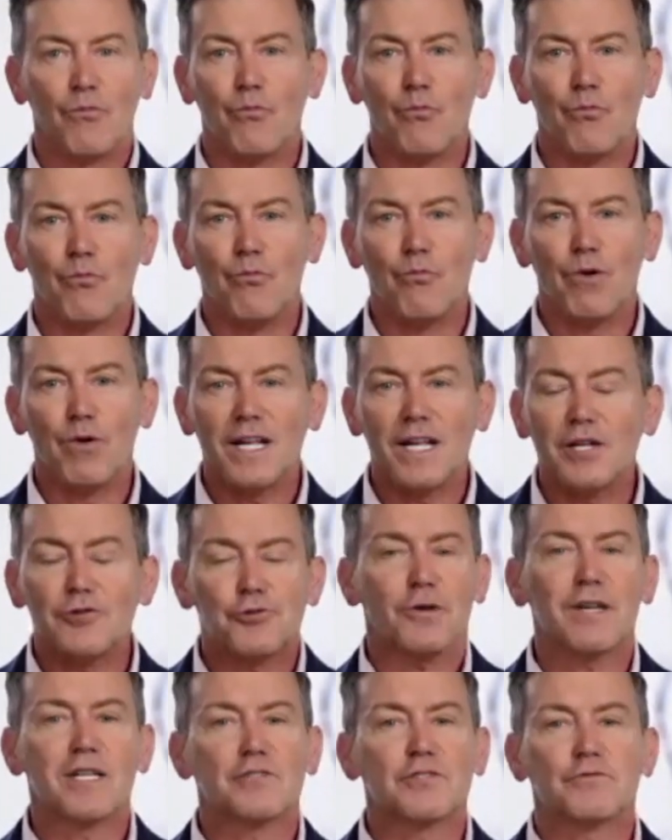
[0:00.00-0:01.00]
We
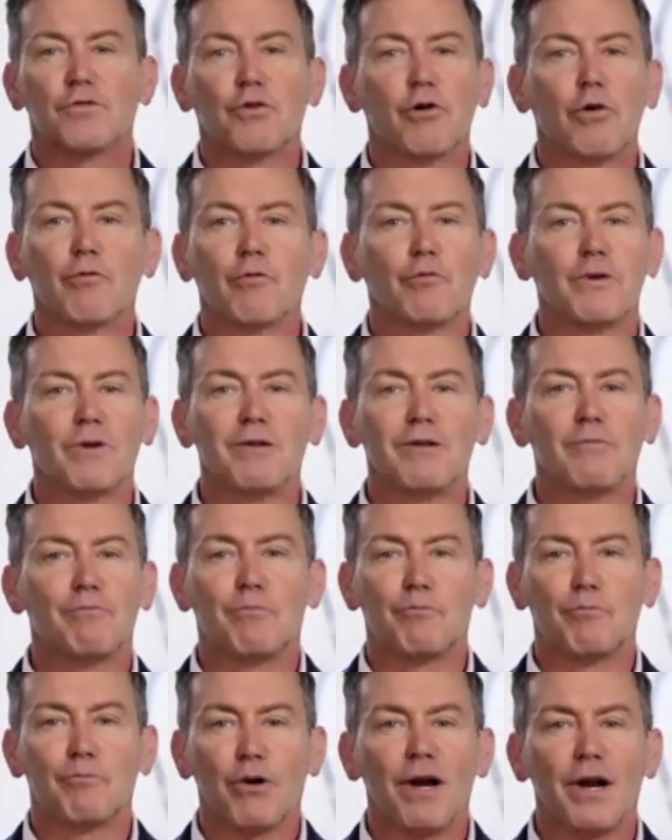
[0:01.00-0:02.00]
transform and we
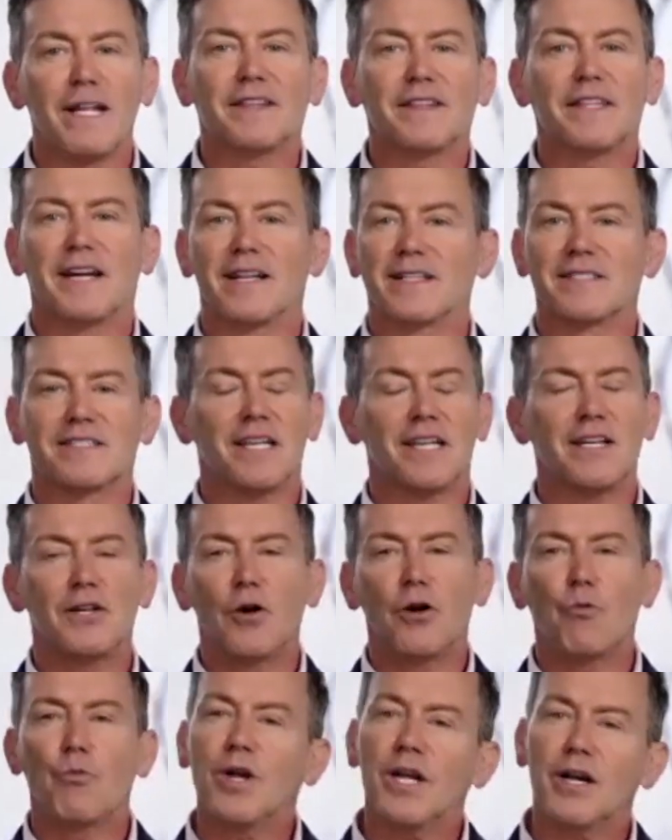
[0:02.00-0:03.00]
break that and say, no,
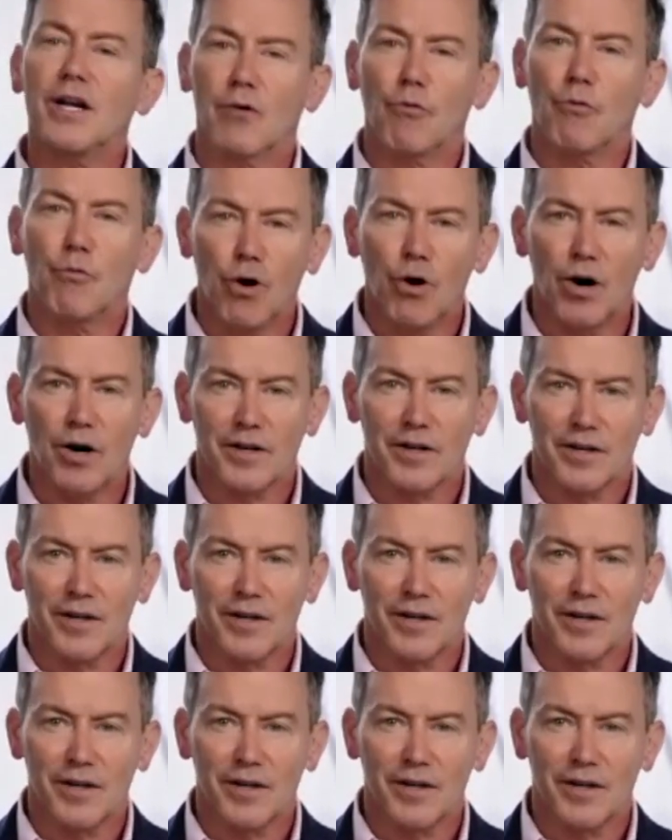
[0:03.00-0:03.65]
we are one.